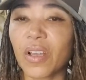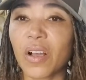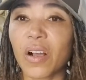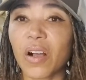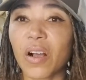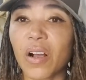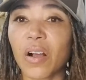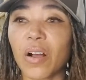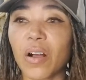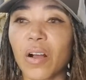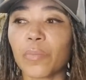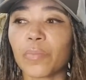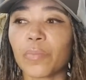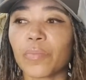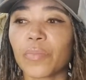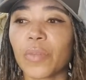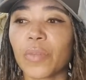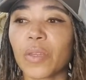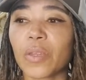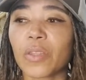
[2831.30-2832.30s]
Um,
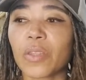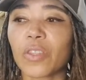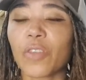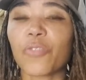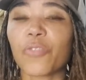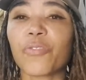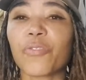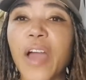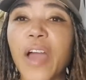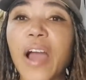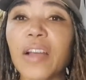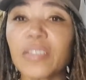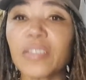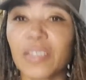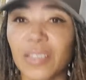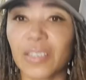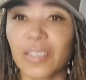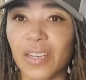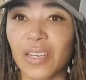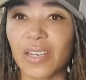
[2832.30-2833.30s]
the
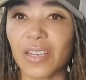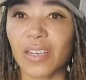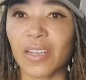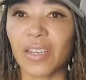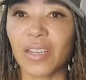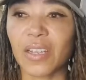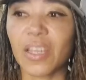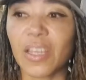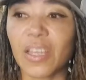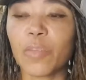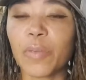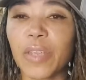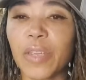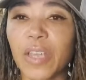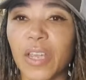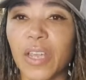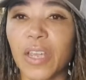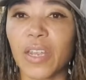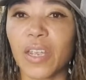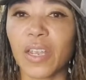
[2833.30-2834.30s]
fasting in the
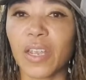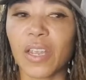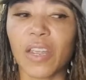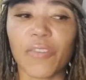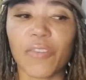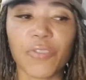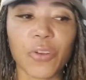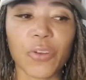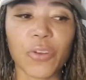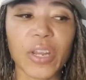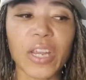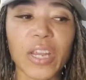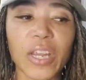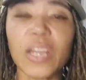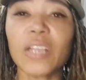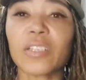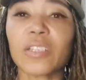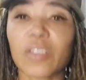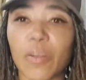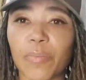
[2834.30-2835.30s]
beginning, if you're
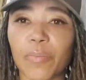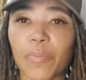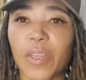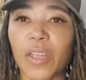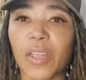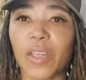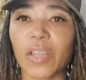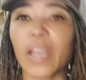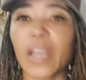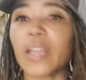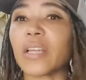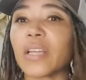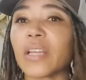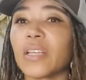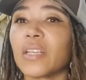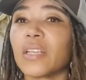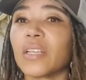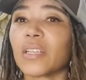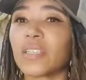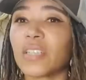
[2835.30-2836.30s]
eating something like,
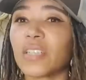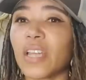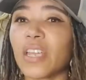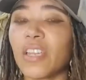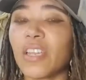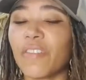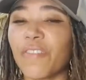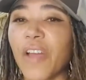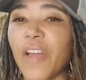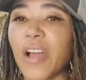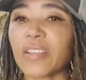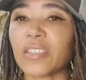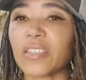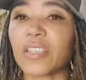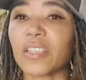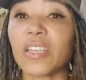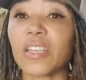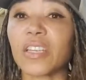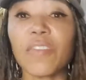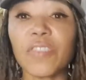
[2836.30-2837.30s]
let's say he
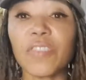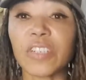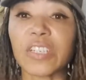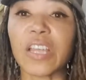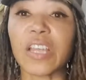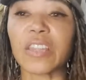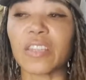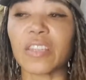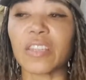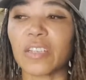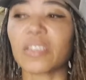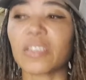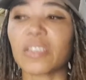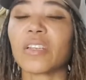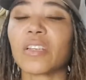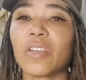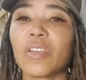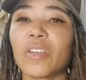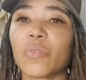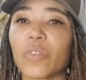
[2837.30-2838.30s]
fasted, and he even said this,
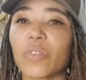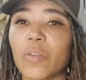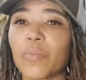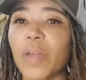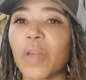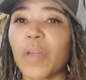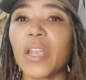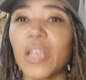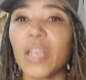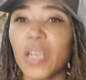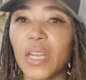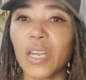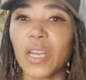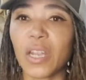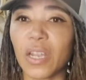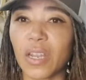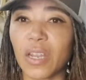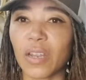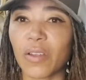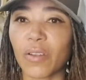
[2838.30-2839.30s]
when I'm not
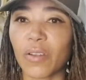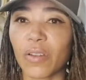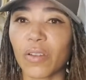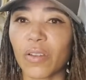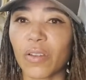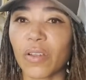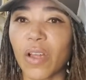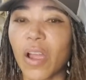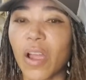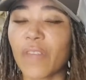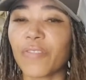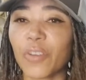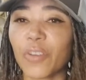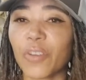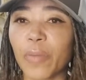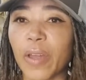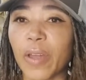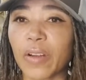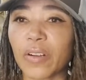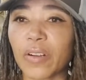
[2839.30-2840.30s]
eating, I feel
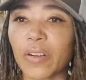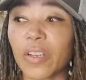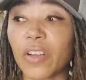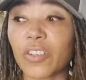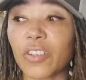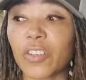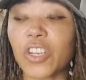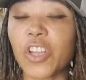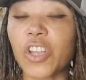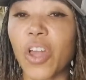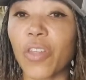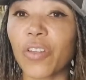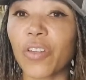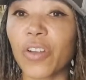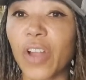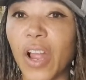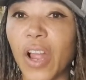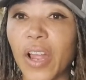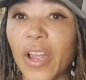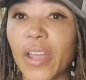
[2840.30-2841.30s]
better. And there's another
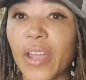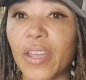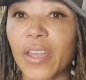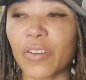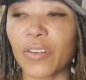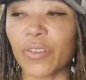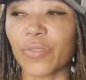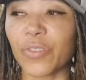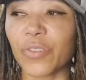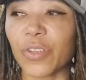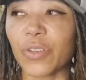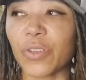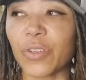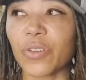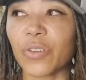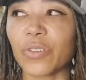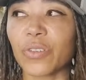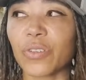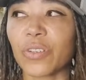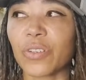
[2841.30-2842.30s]
guy I
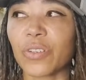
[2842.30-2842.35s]
interviewed